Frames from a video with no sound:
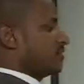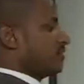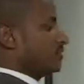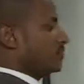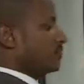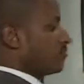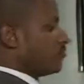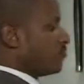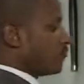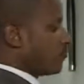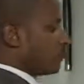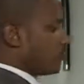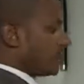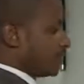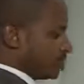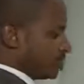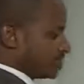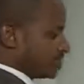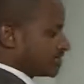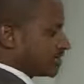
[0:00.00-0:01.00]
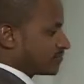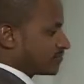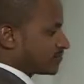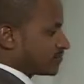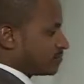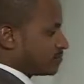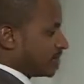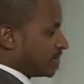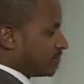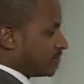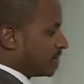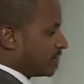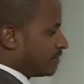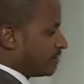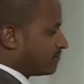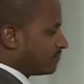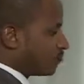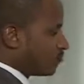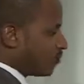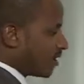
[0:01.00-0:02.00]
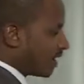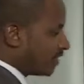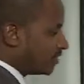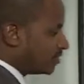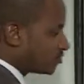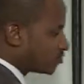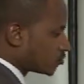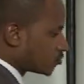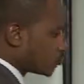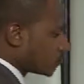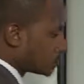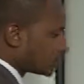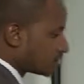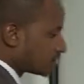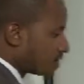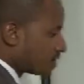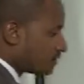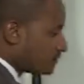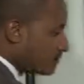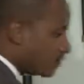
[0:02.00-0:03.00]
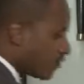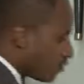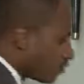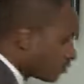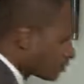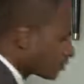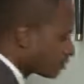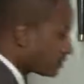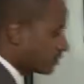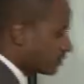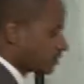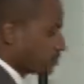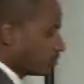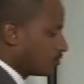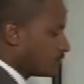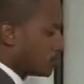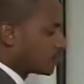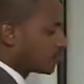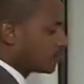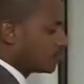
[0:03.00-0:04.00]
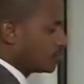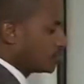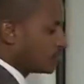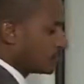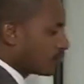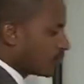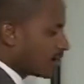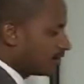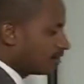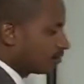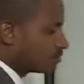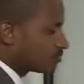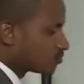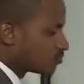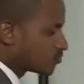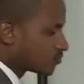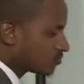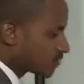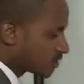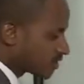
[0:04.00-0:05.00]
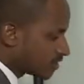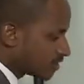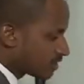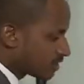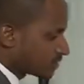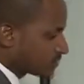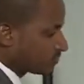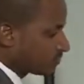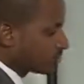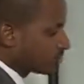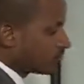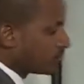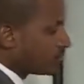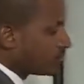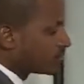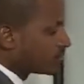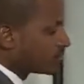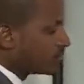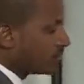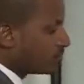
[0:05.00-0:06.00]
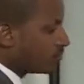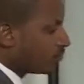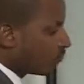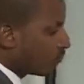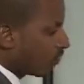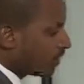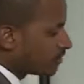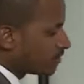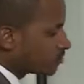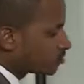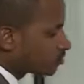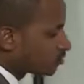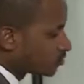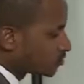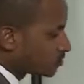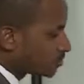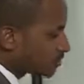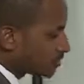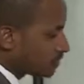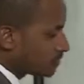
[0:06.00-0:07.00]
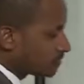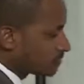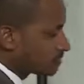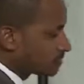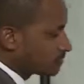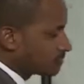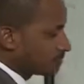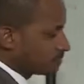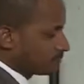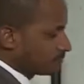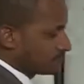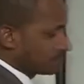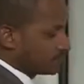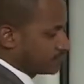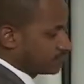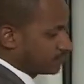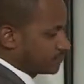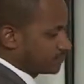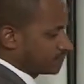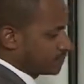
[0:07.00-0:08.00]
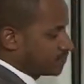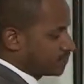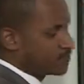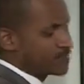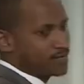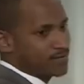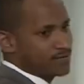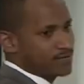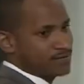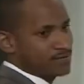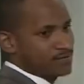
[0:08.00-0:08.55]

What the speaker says: When we start from here, we have 1, 2, 3, 4, or 1, 2, 3, or 1, 2, 3. Okay?